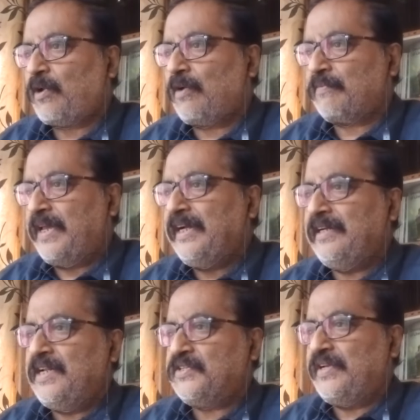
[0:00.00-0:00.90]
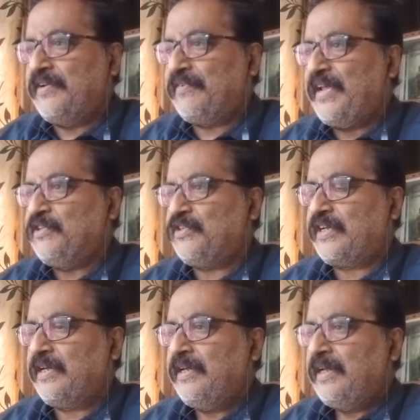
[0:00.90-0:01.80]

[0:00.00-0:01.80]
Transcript: of English literature.